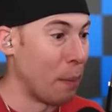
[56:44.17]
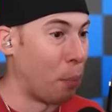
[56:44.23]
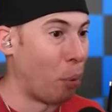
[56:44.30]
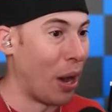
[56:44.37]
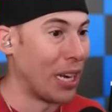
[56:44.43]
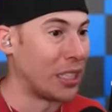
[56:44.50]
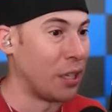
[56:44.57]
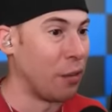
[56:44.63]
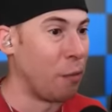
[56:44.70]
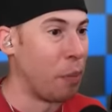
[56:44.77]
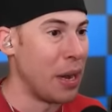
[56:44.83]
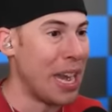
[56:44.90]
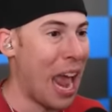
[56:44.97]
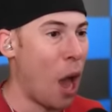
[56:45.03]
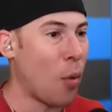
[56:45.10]
impressive,
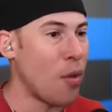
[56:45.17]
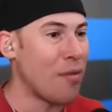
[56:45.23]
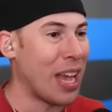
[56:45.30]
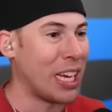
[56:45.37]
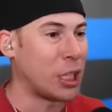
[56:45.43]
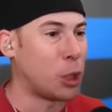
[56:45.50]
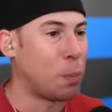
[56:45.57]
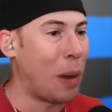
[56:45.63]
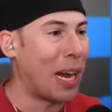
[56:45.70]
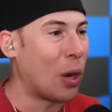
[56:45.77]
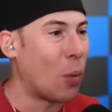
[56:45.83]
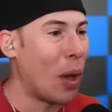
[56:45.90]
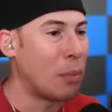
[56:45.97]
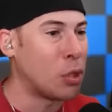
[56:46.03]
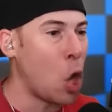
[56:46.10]
but now we've got spider
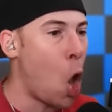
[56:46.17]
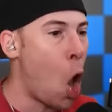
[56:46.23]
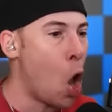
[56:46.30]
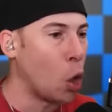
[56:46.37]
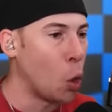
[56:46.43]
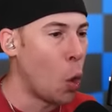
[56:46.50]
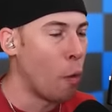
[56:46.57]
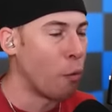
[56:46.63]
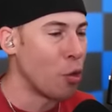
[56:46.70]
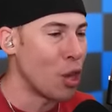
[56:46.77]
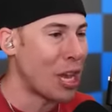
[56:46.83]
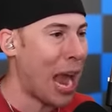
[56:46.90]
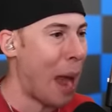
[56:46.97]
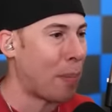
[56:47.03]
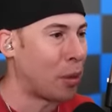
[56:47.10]
webs all over
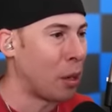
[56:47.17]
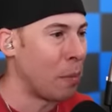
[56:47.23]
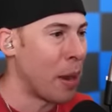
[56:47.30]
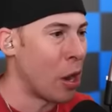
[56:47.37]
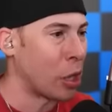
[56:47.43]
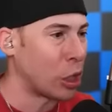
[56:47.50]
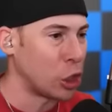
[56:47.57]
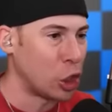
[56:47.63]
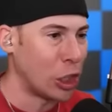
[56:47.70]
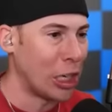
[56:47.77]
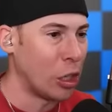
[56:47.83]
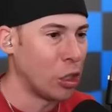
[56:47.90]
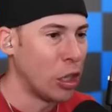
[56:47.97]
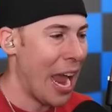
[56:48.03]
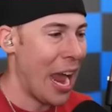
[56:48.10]
the Captain America
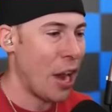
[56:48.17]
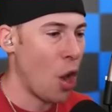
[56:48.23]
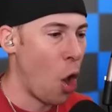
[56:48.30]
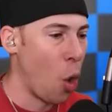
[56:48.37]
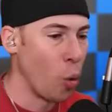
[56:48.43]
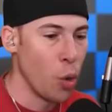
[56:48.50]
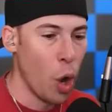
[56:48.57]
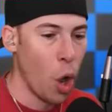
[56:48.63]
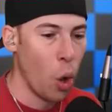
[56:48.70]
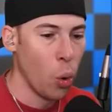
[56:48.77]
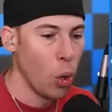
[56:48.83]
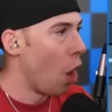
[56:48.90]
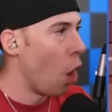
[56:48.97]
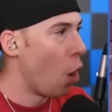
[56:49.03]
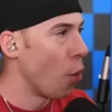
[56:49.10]
shield, and oh
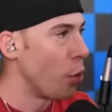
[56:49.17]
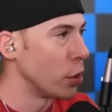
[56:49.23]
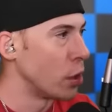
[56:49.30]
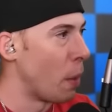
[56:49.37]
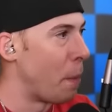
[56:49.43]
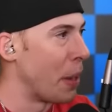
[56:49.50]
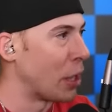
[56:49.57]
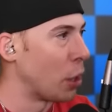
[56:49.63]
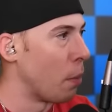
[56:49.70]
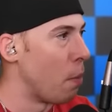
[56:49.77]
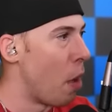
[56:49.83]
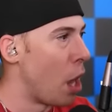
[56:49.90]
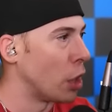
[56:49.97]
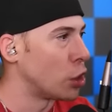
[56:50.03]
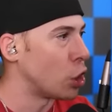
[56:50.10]
no. Oh, there's a bigger
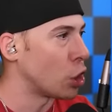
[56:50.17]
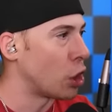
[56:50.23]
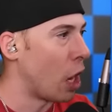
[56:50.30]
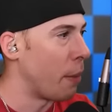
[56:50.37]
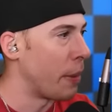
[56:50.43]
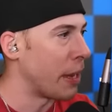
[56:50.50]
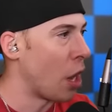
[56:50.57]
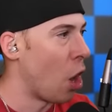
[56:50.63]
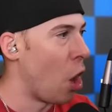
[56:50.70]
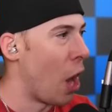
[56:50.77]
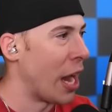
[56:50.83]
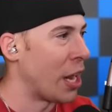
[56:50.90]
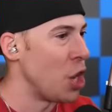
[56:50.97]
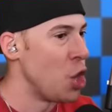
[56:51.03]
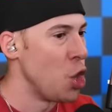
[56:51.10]
monster coming. Oh,
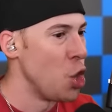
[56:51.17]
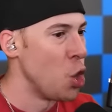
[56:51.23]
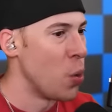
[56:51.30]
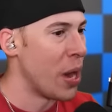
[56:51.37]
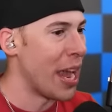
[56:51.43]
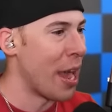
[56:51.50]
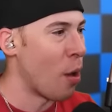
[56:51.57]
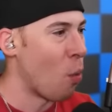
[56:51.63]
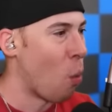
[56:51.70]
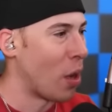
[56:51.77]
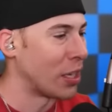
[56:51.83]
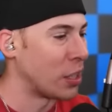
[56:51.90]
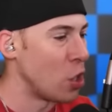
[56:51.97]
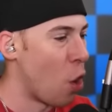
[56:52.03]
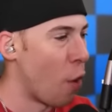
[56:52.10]
I knew it. It
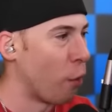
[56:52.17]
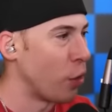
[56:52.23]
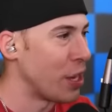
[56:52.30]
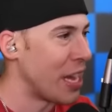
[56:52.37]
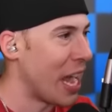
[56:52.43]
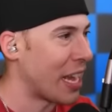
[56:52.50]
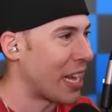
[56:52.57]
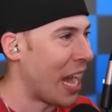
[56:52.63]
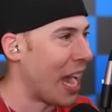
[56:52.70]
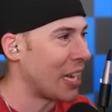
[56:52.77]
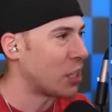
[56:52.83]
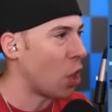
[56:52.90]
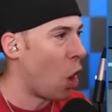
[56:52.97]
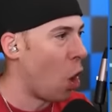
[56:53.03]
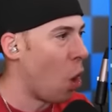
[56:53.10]
wasn't over yet,
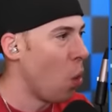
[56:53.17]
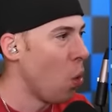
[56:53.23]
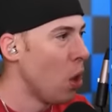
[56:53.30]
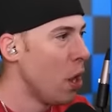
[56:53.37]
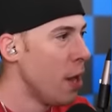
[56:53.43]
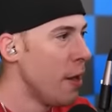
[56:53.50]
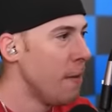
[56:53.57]
guys. Oh,